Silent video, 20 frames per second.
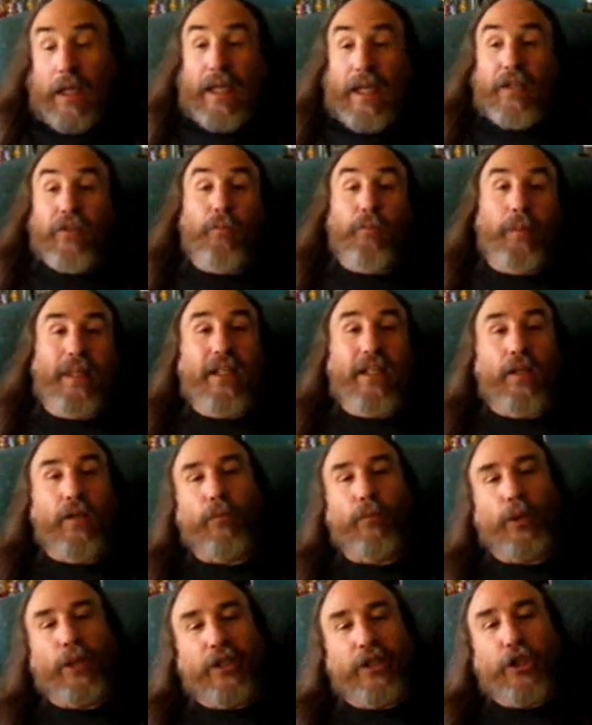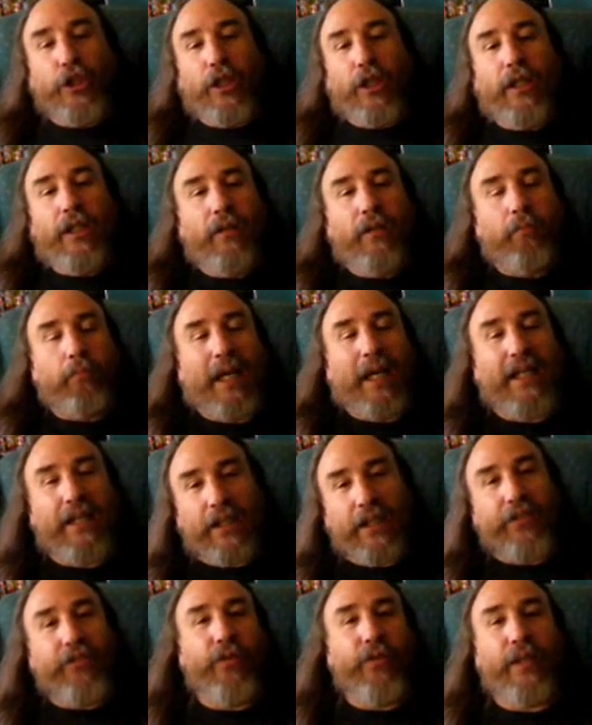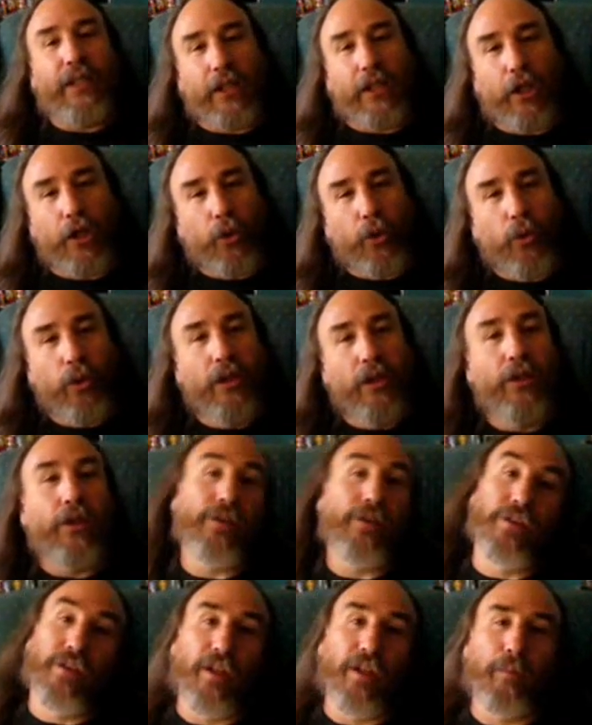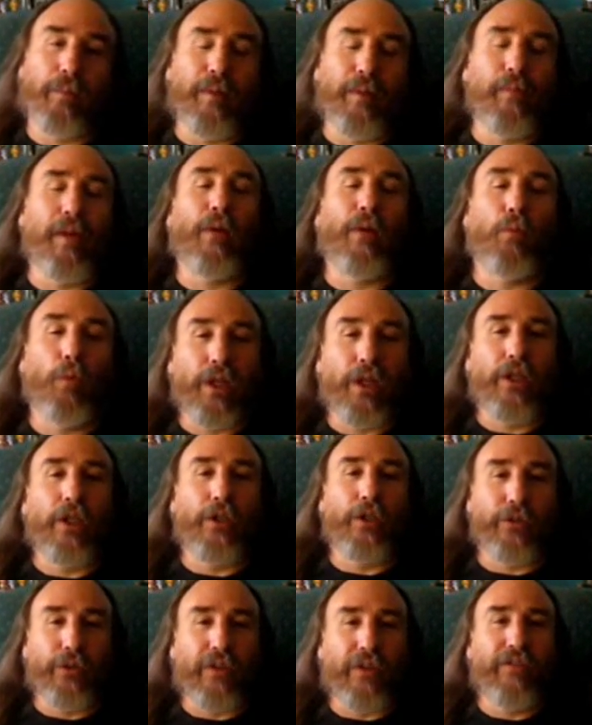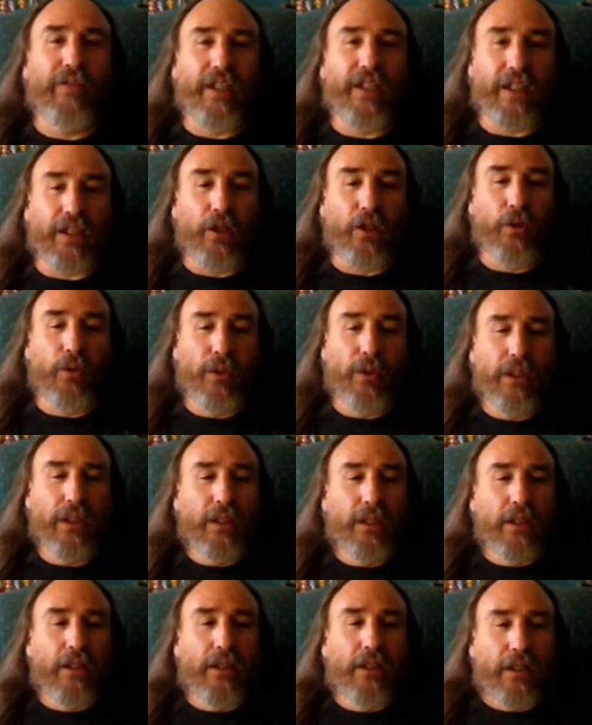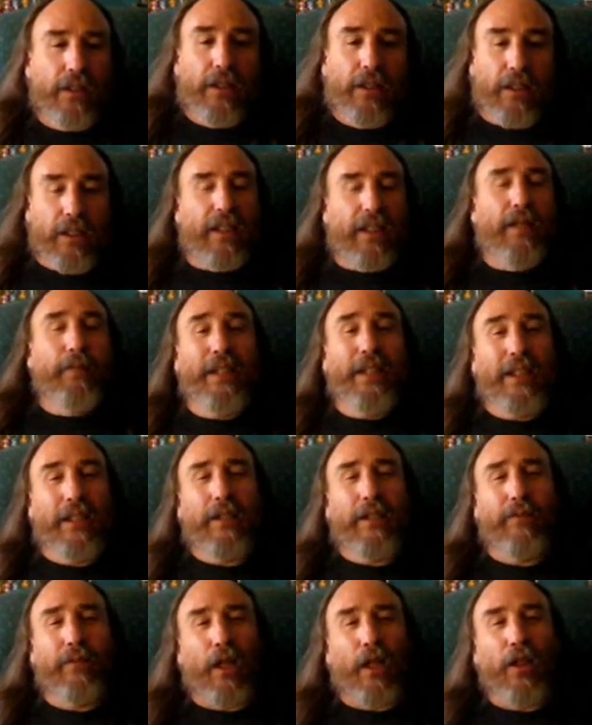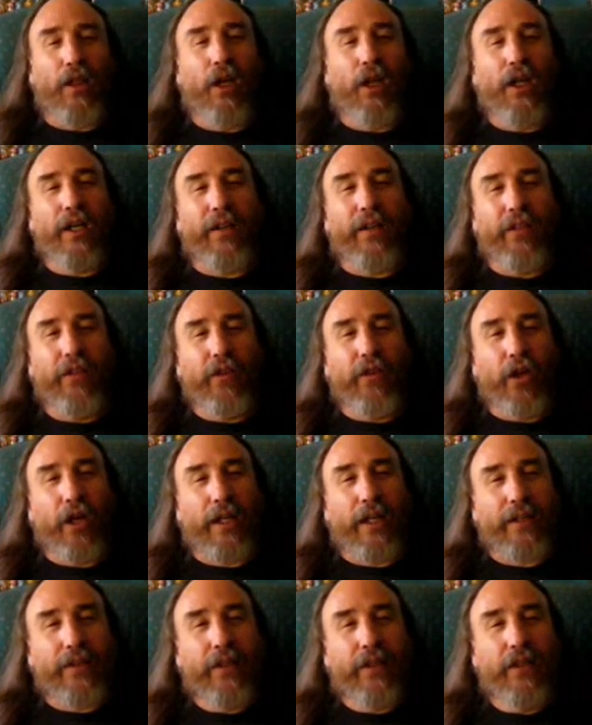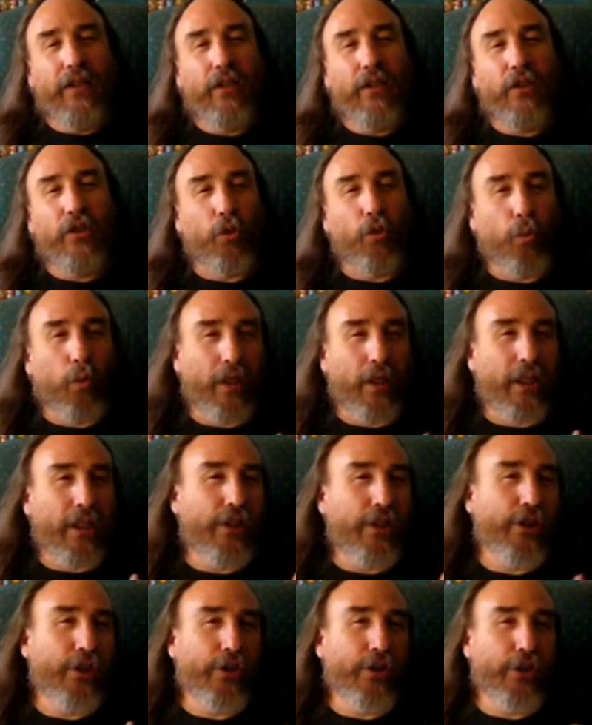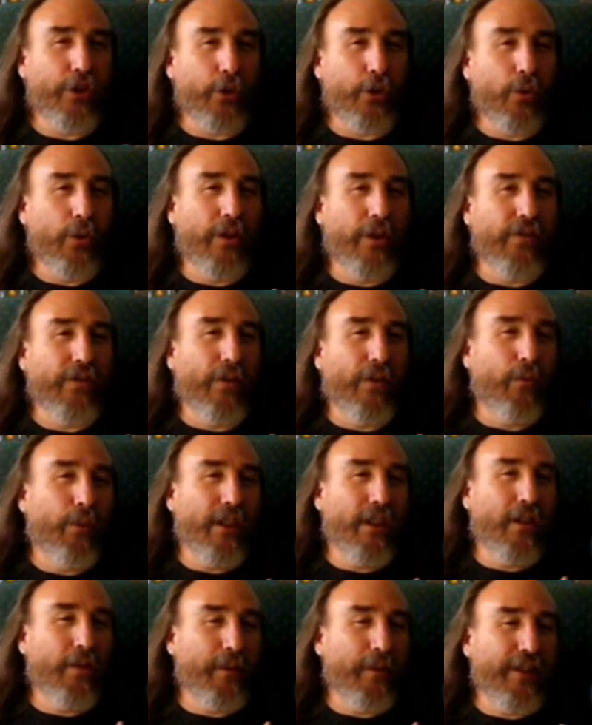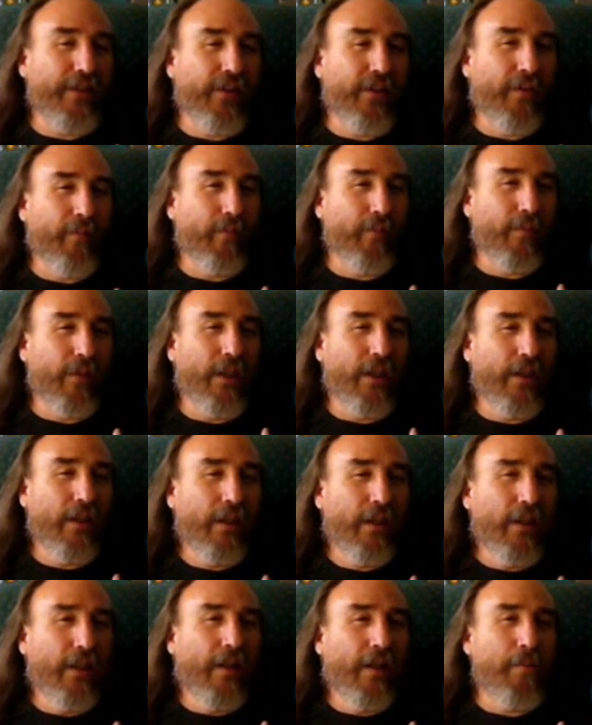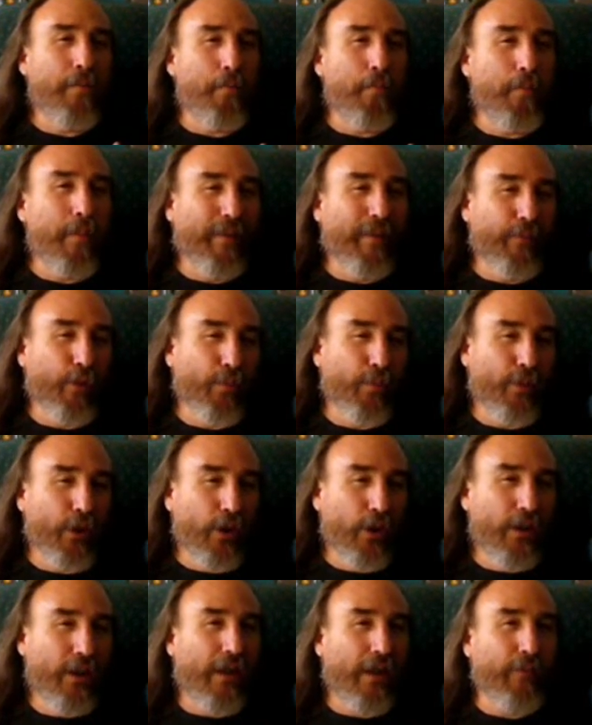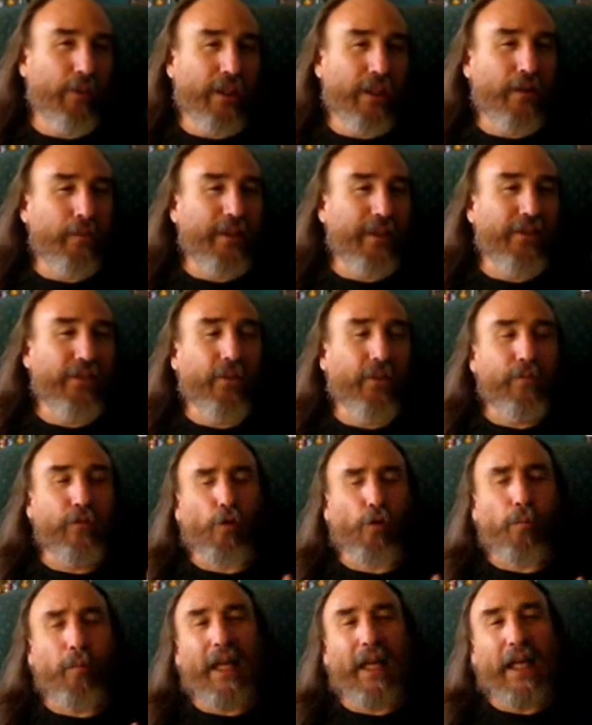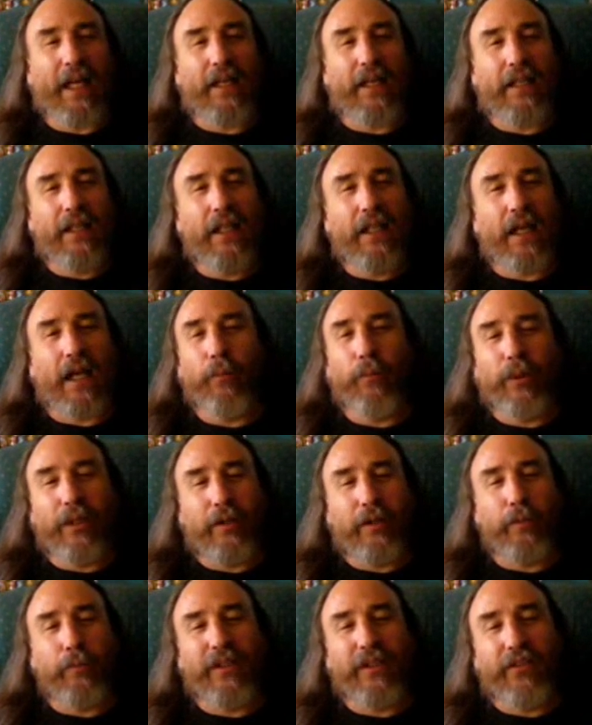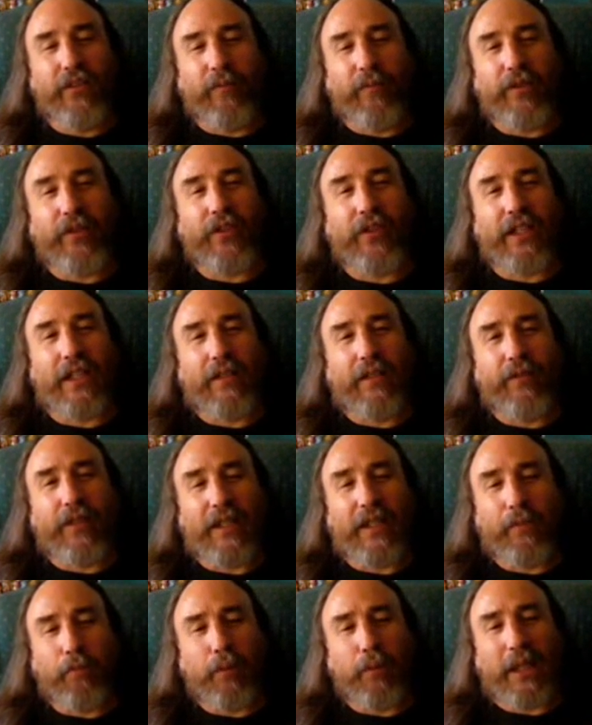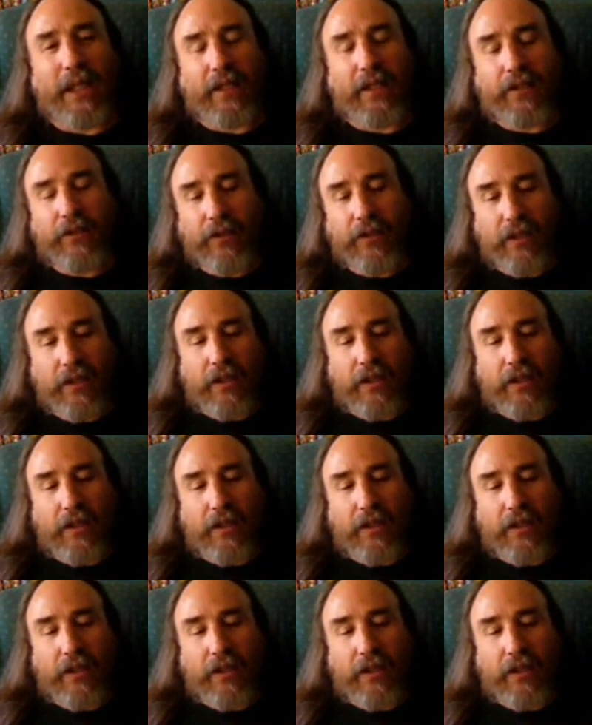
And speaking of which, my next video is going to be my 100th video. And I've been giving a lot of thought to what I should do because I wanted to be something memorable. I wanted to be something dramatic. I wanted to be something that's going to have an impact.